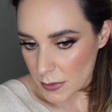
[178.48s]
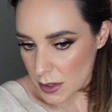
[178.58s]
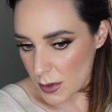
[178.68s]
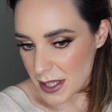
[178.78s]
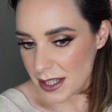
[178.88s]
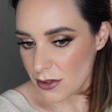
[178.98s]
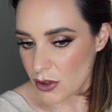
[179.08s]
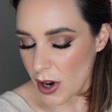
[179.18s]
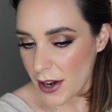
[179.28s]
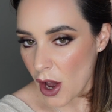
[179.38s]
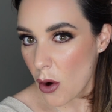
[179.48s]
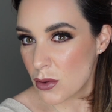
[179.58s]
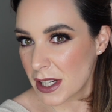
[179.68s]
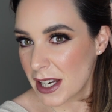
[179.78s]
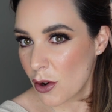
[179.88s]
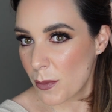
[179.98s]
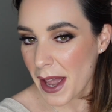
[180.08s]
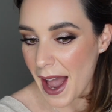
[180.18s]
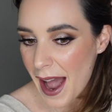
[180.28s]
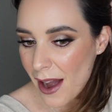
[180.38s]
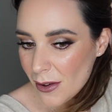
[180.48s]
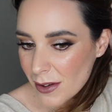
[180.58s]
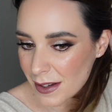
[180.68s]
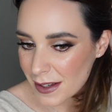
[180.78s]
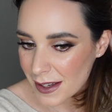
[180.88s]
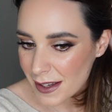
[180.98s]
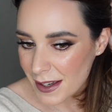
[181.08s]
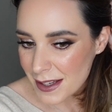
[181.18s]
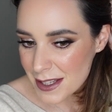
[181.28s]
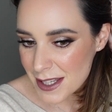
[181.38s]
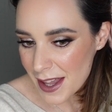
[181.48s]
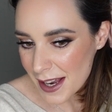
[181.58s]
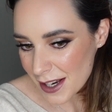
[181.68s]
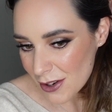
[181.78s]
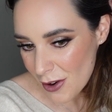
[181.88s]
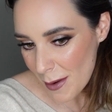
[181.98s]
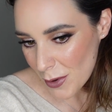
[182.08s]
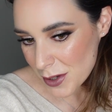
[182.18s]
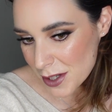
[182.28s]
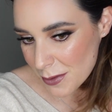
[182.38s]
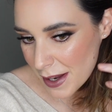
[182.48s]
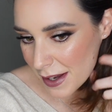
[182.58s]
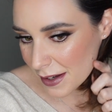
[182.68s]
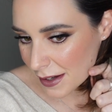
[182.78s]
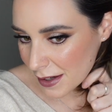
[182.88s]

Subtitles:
So I still try and hold a little bit out so that it can grab onto it.